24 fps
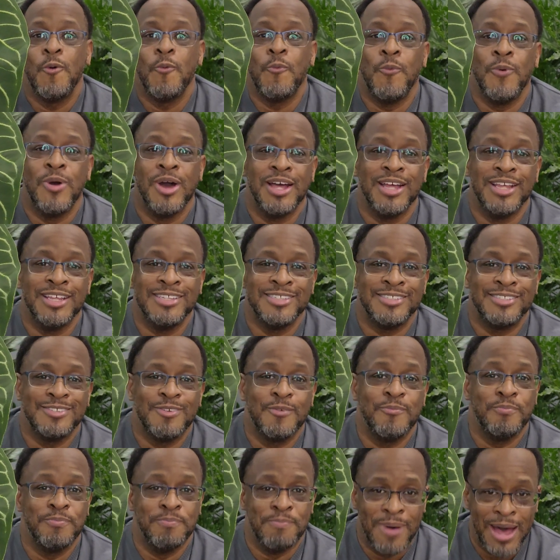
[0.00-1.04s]
was
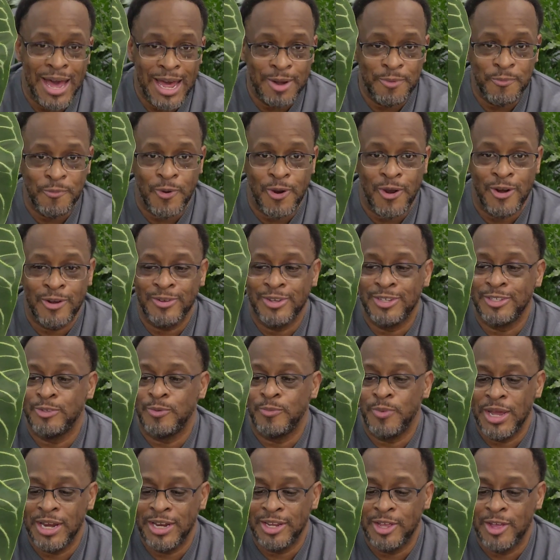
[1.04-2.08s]
bottom watering is the
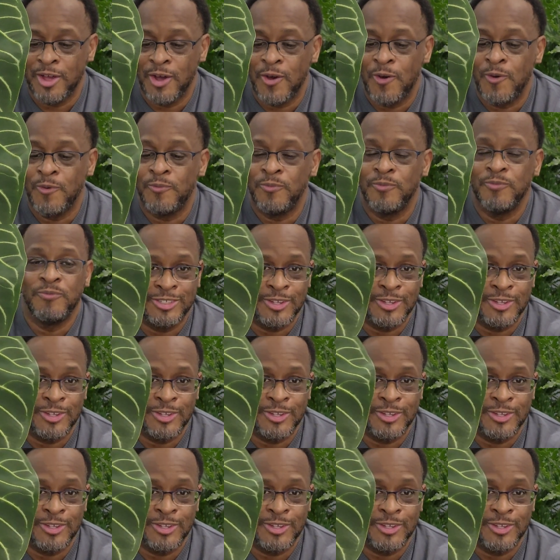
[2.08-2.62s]
way to go.